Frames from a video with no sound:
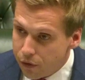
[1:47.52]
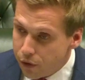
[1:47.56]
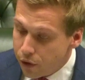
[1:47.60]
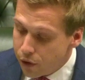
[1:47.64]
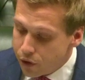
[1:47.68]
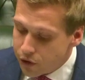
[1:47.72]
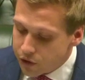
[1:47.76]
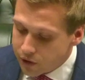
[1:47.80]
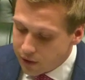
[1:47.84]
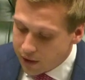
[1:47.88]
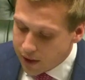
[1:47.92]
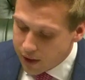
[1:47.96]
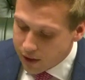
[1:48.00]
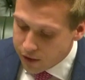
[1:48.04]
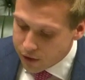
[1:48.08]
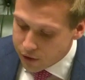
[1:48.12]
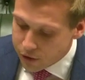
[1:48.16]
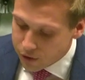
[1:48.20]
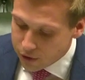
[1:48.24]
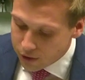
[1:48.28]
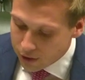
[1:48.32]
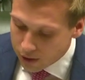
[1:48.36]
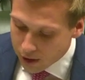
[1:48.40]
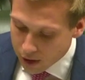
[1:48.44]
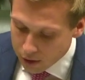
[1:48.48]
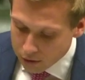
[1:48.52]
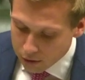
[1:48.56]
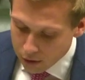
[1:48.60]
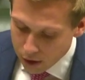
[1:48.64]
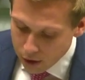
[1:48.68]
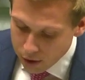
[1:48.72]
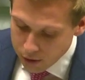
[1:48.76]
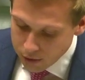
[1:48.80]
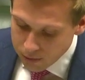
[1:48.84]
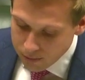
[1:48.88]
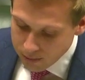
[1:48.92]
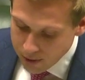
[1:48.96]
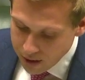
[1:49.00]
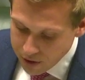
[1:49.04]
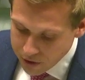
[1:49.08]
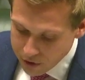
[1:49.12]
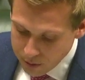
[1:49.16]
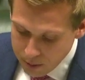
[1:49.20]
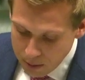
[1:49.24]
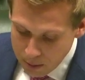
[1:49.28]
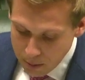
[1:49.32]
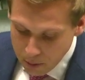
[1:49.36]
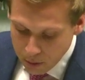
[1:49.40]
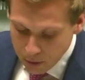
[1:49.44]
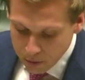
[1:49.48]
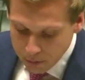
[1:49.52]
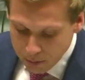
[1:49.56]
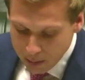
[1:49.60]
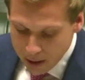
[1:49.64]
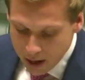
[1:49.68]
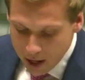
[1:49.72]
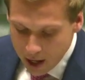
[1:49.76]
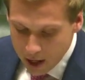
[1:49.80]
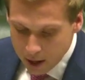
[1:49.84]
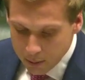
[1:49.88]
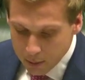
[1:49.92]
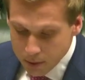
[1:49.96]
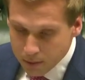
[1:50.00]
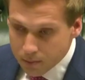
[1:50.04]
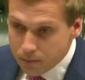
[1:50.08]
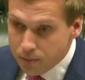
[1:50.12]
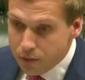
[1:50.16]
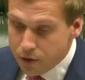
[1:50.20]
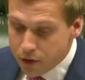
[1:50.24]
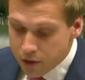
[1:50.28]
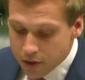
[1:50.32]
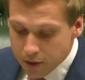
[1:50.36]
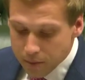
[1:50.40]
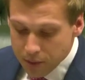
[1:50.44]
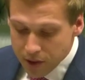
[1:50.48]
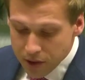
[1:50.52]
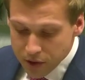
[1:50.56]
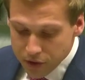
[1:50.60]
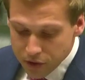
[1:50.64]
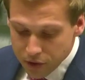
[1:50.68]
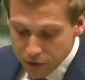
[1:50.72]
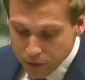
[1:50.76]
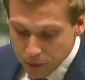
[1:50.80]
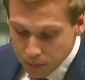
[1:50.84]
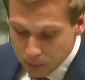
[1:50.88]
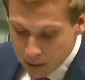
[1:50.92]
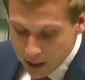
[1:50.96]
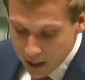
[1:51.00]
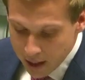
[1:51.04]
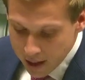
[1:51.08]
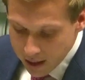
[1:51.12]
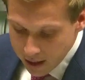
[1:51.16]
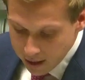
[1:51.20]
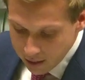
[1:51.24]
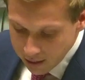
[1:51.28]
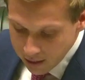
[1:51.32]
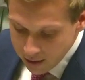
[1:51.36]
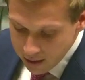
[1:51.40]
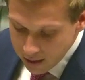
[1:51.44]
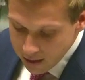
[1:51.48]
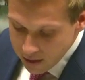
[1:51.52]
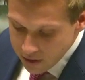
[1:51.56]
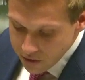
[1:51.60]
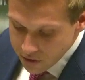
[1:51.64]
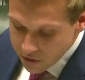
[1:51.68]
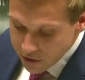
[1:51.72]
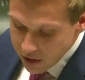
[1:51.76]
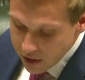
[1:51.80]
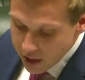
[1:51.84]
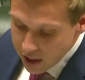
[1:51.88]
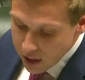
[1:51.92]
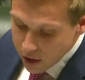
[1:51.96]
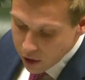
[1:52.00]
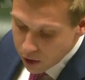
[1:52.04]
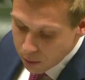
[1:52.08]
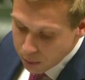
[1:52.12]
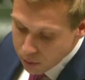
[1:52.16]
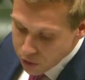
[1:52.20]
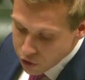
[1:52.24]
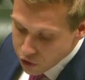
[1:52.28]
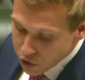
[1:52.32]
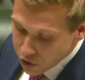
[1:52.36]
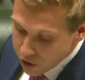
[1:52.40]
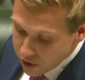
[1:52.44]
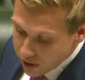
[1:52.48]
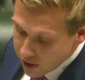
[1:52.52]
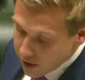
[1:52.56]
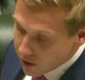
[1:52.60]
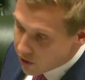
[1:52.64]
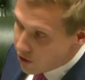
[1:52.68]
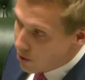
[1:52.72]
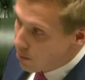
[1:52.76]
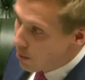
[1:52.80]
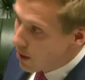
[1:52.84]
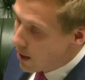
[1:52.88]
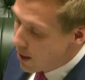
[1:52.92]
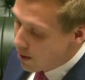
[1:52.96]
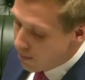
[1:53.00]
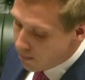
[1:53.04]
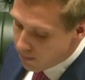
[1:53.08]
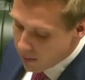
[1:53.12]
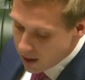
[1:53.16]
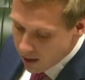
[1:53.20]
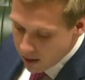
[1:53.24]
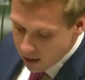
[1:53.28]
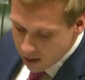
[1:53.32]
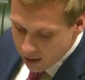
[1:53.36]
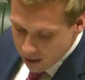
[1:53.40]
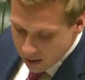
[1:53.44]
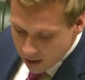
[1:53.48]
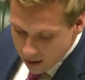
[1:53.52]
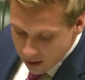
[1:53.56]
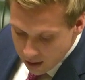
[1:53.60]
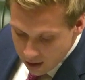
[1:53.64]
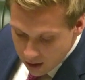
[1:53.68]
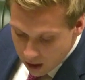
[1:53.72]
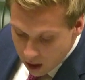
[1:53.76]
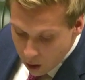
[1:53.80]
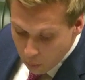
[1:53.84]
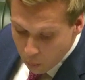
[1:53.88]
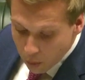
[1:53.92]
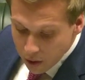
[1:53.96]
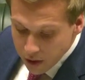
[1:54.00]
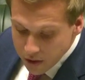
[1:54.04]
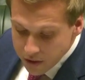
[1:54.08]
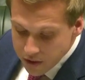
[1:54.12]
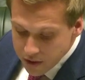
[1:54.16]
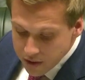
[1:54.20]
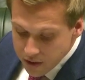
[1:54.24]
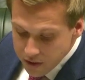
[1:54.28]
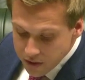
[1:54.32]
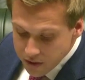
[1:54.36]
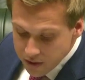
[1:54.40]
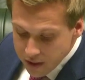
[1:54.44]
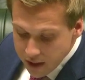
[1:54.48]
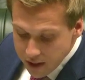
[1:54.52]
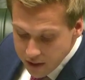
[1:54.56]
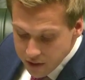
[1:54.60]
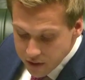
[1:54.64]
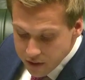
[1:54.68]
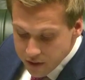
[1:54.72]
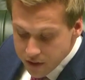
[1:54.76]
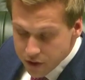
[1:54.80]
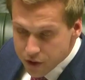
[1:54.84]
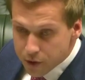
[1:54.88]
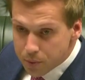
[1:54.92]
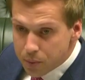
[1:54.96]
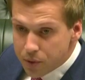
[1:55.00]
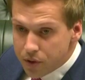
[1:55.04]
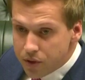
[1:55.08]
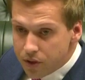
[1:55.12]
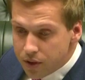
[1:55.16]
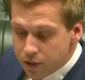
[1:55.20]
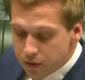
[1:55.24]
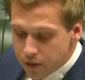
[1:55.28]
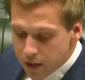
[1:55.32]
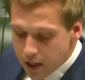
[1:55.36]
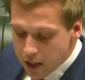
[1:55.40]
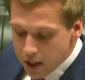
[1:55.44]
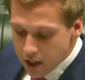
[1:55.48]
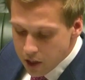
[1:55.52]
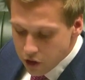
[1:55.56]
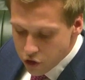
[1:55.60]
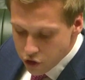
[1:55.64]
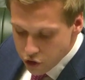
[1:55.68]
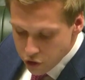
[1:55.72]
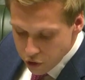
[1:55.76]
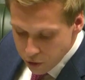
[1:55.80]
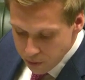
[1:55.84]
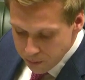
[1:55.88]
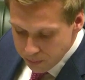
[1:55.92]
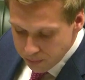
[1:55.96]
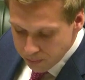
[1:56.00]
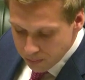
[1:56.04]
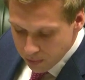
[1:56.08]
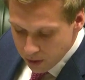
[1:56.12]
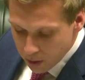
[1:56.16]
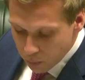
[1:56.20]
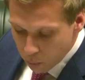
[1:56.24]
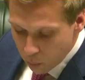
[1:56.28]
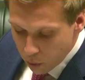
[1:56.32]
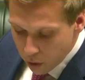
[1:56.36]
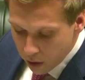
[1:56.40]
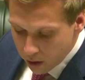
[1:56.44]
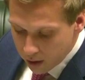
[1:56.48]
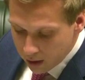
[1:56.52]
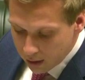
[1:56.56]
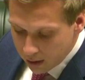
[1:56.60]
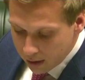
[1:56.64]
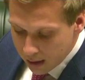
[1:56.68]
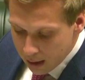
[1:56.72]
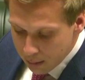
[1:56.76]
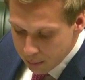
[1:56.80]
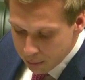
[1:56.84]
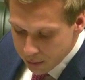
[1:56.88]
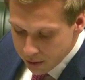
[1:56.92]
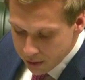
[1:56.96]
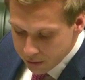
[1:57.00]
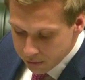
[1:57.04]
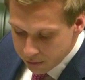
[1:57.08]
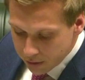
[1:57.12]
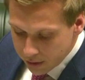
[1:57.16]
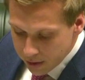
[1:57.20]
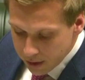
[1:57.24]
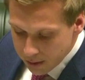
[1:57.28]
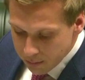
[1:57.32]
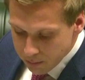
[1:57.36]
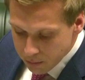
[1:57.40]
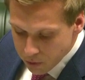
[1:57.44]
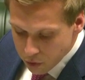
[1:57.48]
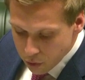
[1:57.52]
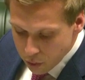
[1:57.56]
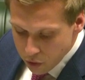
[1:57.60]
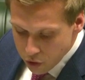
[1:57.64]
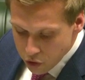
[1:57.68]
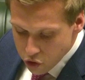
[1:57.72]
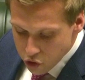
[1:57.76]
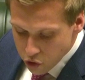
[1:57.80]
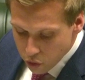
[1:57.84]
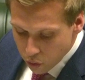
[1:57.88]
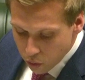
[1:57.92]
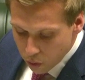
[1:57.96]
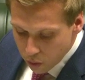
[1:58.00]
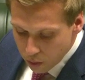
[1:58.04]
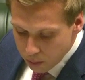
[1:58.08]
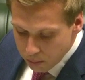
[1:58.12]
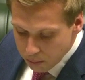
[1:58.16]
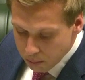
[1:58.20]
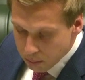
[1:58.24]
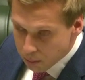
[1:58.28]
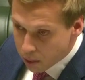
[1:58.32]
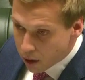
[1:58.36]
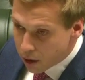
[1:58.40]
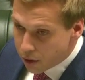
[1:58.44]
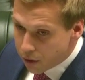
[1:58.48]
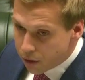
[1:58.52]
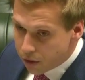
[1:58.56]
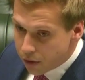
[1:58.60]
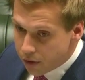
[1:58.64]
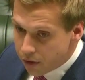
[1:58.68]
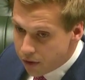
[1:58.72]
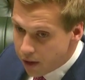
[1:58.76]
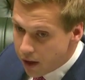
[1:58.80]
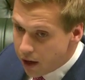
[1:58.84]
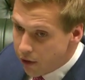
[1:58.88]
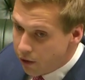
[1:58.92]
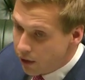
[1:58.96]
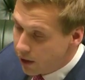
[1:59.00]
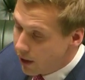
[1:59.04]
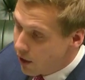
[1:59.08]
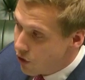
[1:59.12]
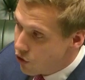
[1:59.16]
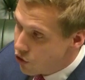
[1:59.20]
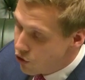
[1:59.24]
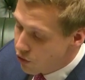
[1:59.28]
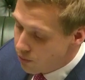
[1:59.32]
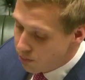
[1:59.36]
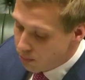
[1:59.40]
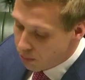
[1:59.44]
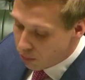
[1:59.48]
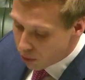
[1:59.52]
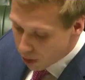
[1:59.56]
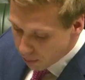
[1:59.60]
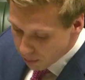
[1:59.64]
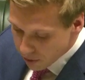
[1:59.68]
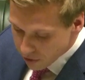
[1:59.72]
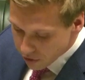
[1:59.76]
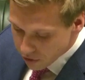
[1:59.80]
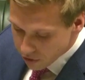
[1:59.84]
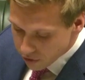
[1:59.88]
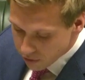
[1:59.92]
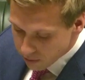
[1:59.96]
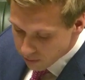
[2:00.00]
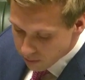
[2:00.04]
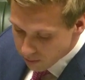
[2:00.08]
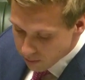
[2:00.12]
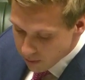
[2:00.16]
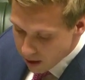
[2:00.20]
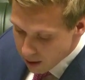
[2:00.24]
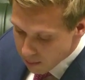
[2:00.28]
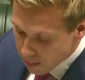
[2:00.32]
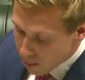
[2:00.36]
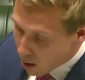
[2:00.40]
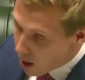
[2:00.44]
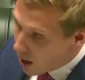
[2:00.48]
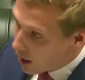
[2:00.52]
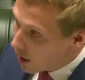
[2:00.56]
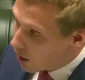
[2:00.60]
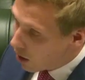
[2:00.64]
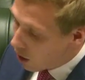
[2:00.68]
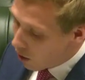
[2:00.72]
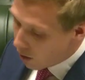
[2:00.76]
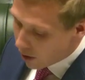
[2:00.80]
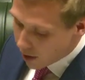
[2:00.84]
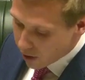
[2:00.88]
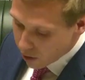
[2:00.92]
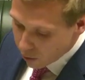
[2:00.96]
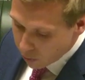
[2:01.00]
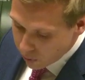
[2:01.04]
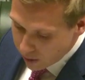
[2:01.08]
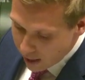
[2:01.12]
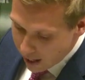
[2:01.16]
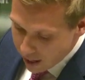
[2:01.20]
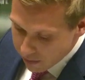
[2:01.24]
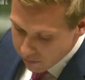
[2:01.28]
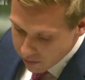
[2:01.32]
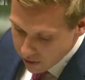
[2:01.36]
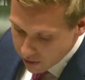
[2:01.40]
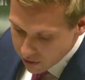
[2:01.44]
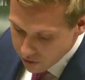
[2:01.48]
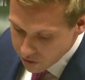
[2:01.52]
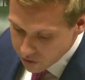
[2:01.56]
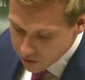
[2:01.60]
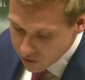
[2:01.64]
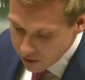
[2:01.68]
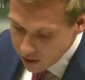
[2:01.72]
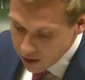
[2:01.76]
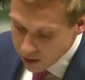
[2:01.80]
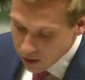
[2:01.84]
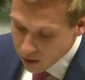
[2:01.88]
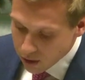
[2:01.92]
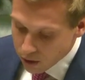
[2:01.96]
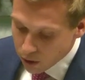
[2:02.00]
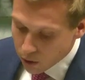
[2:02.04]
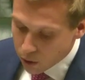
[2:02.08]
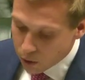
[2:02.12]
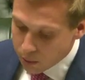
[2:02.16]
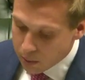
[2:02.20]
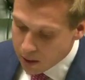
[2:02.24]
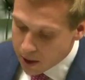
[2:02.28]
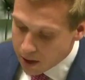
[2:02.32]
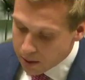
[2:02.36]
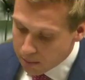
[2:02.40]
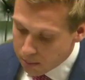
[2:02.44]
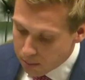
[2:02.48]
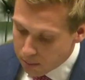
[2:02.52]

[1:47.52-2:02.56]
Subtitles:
first letters that I wrote as a Member of Parliament to the Minister for Planning, seeking an opportunity to meet. I wanted to discuss this specific issue and work collaboratively to ensure both their election promise and my long-held advocacy could be